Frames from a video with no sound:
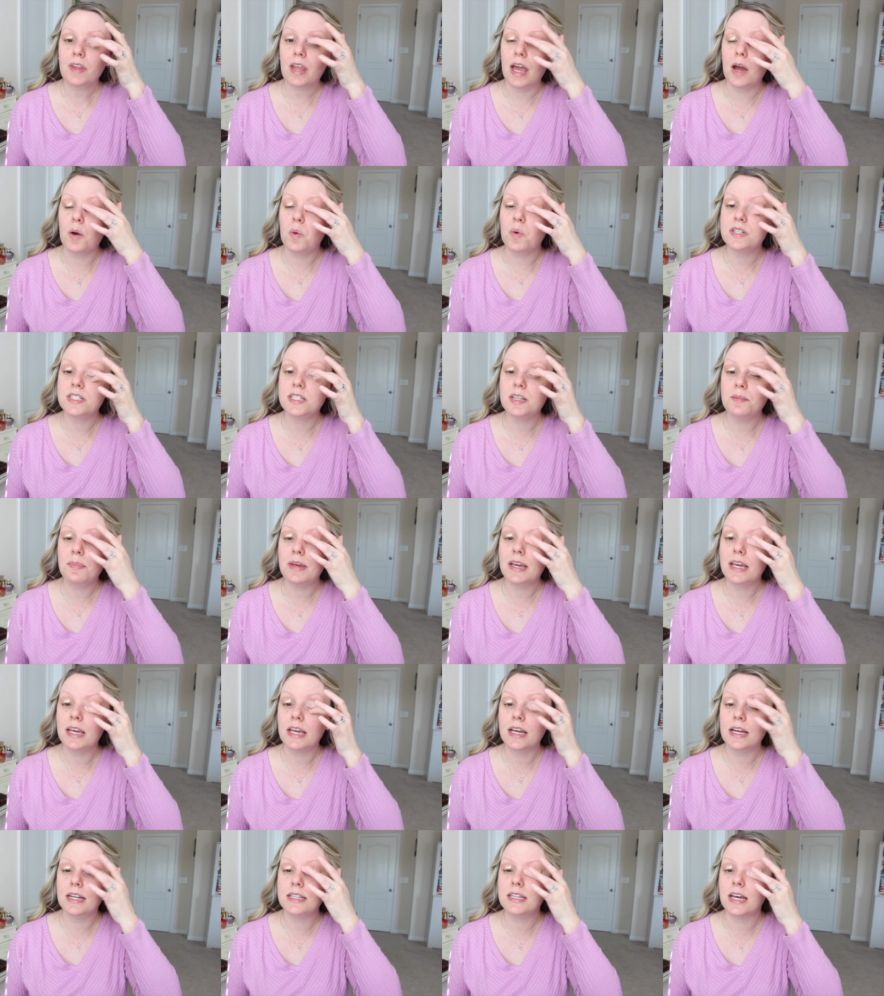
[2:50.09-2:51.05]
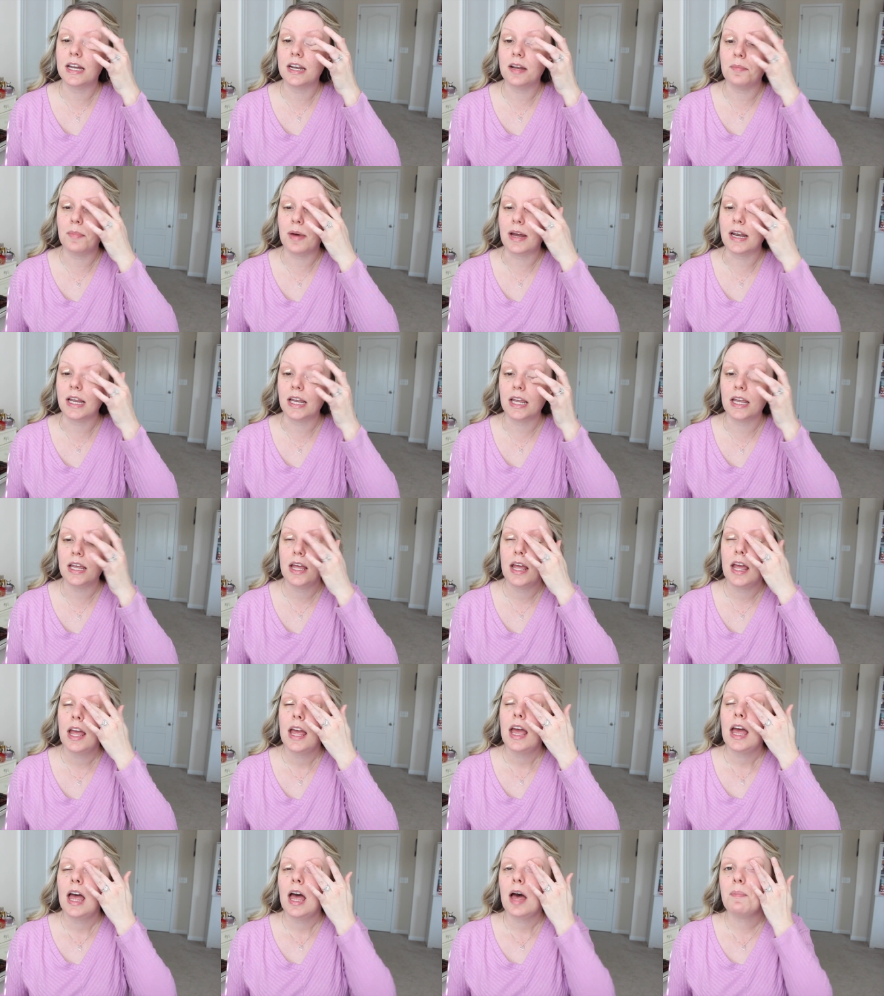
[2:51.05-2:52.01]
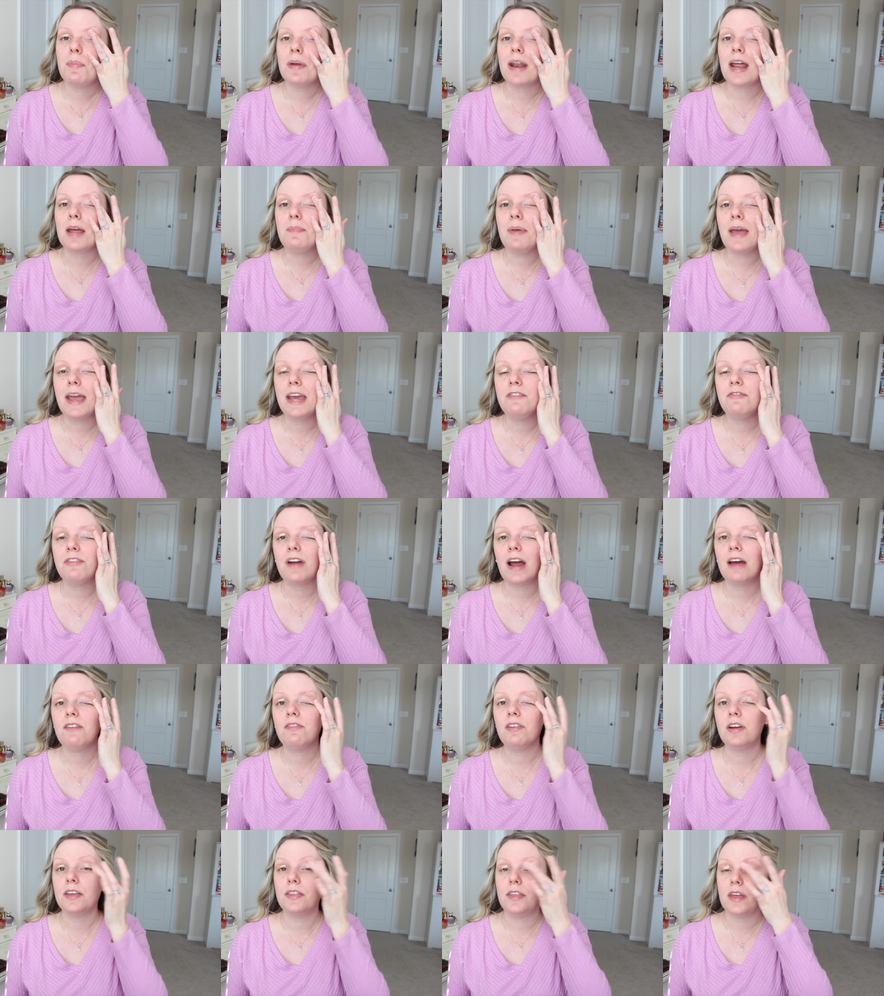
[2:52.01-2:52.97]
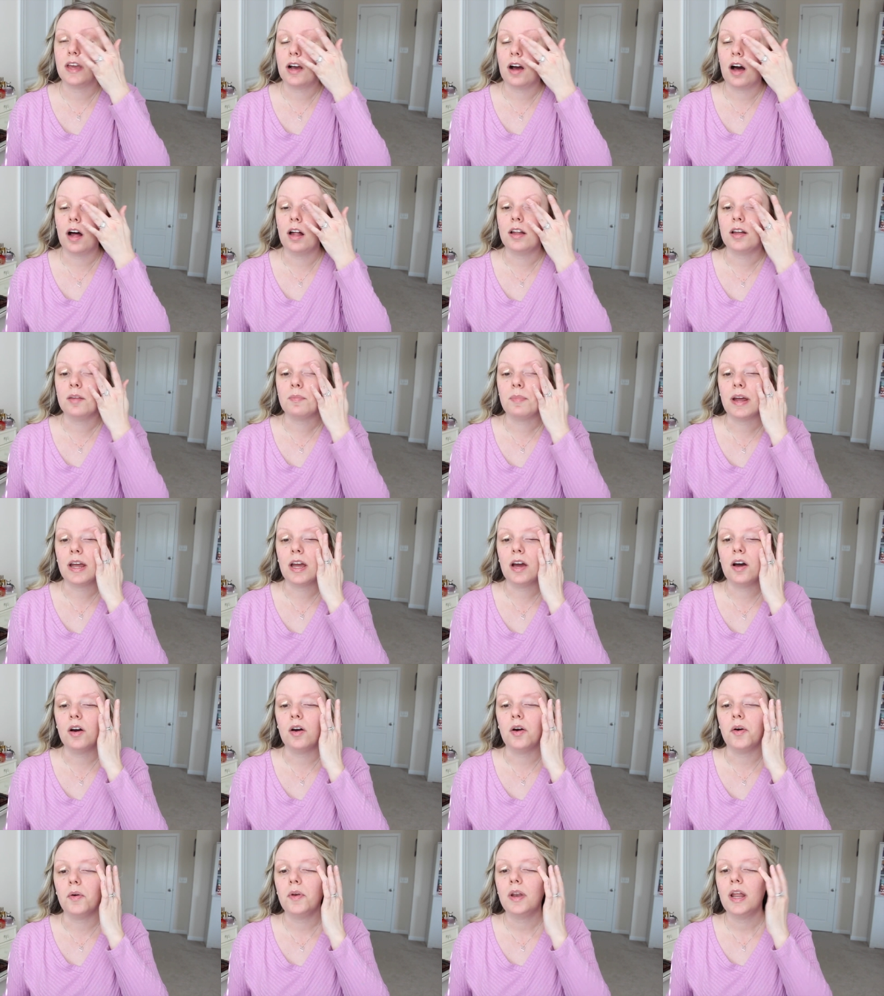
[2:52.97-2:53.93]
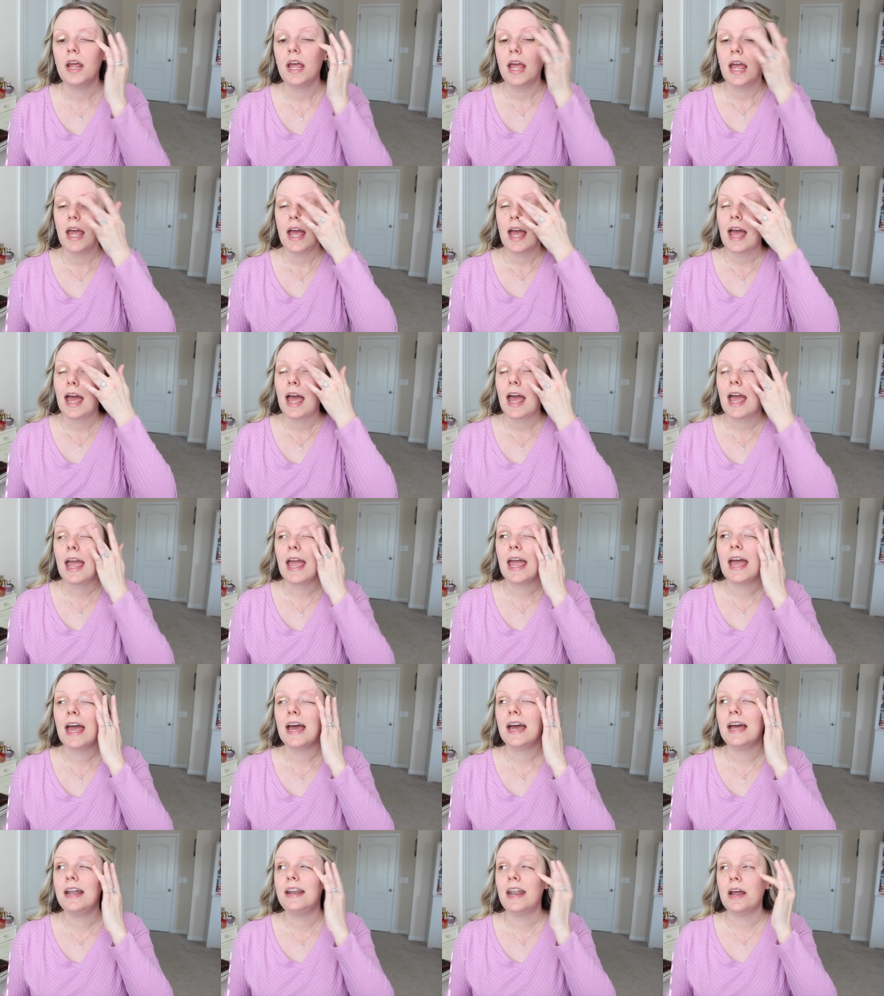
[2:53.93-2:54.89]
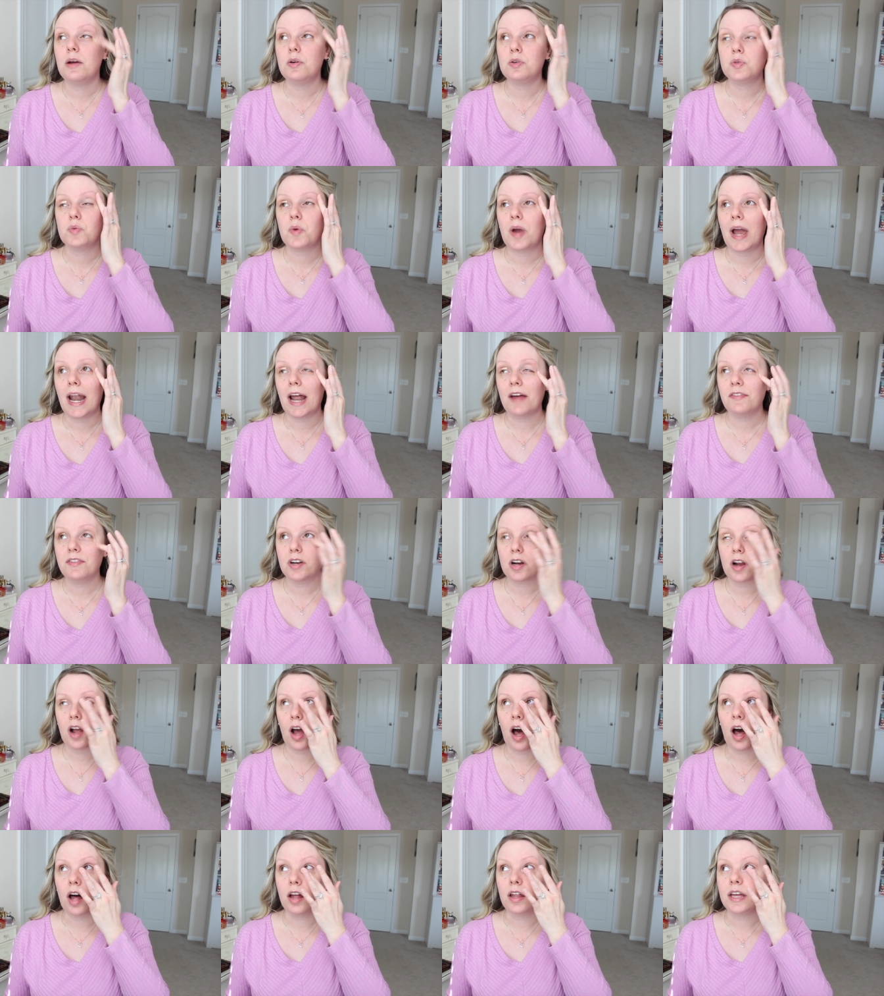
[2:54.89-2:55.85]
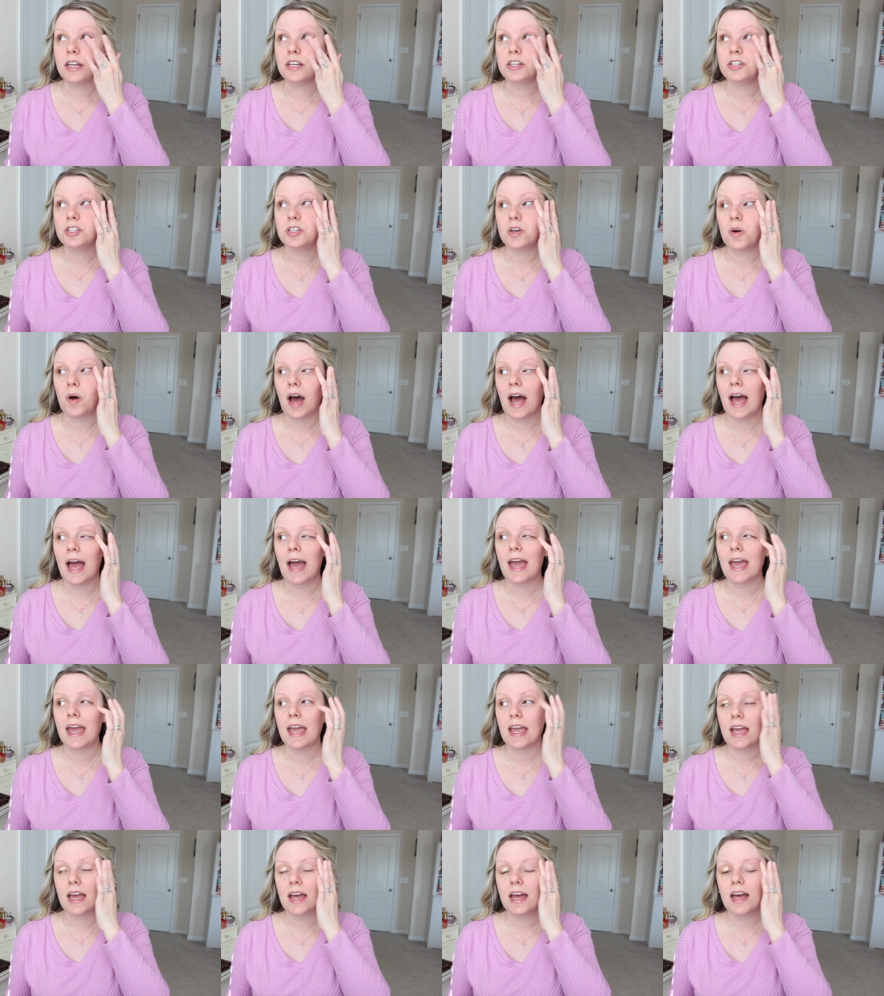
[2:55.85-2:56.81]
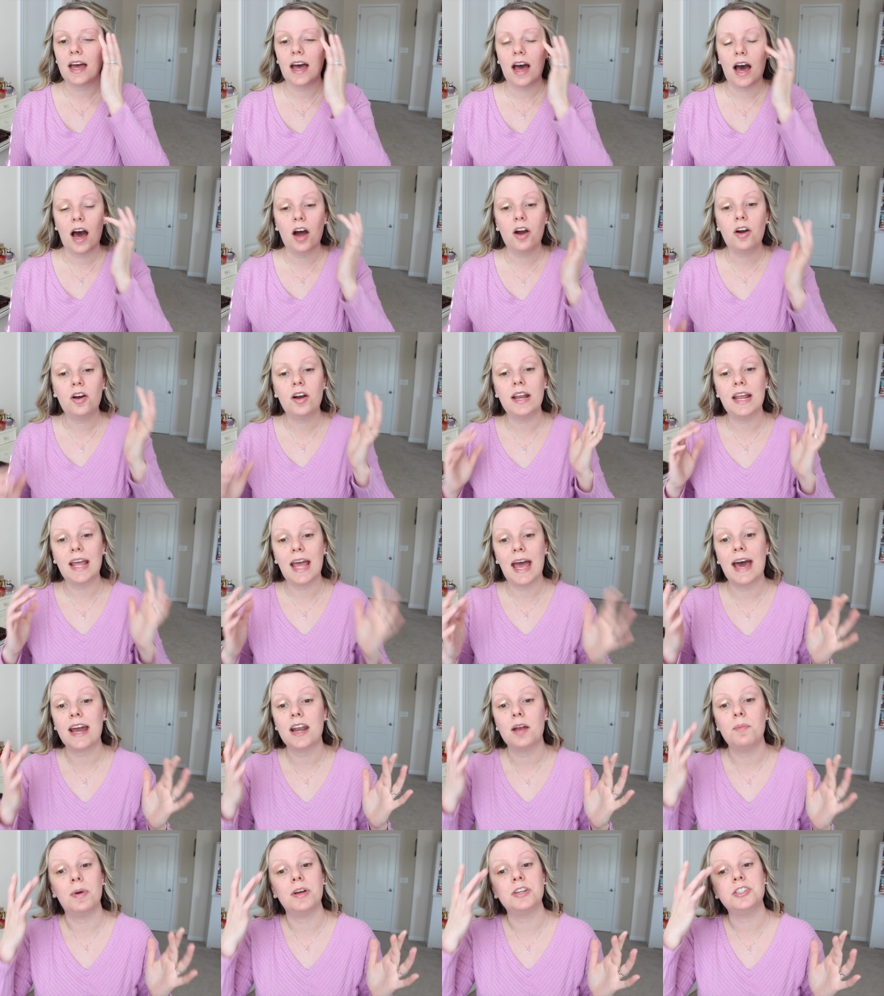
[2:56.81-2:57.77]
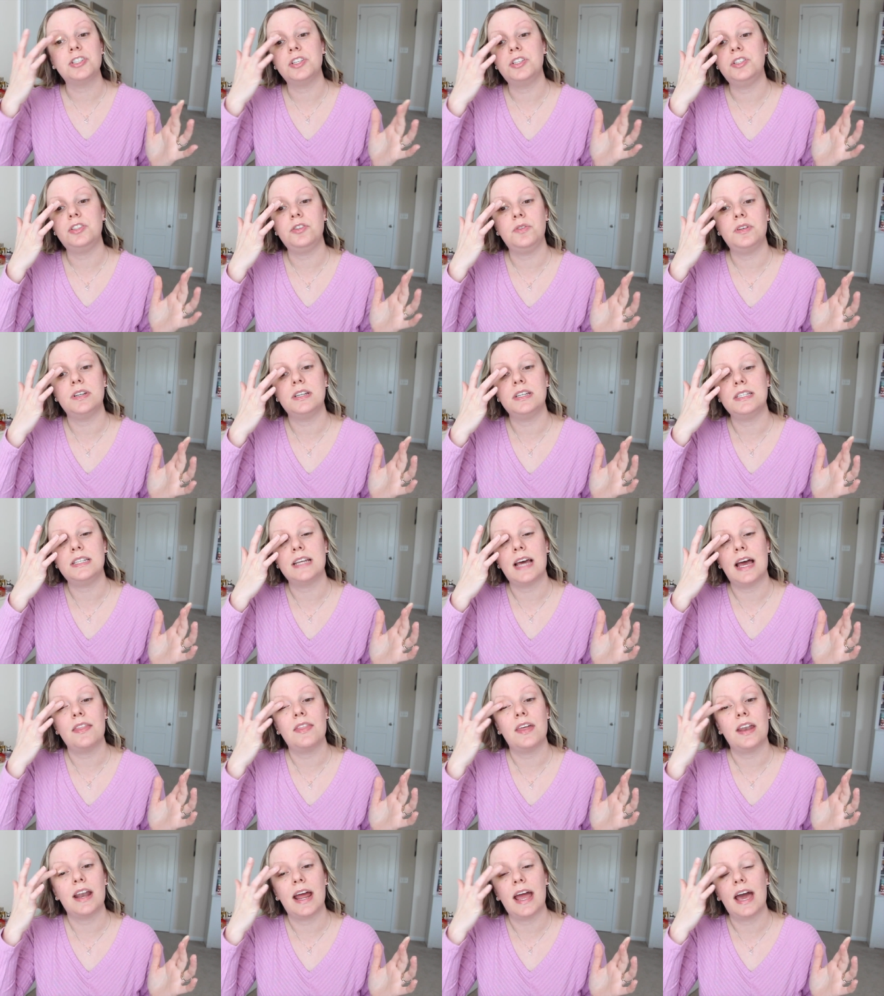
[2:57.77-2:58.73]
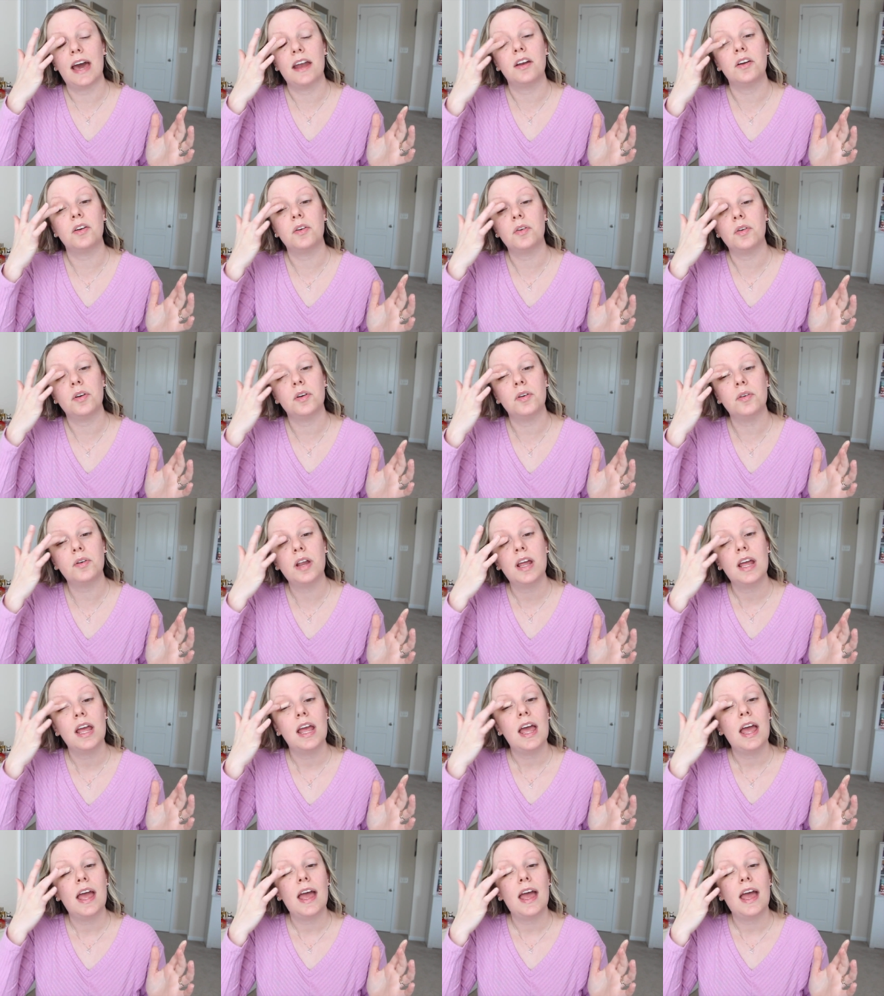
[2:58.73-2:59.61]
I wasn't making a ton of money, but I paid for everything all on my own. And it was right after college, so I already had a bunch of student debt that I had accrued.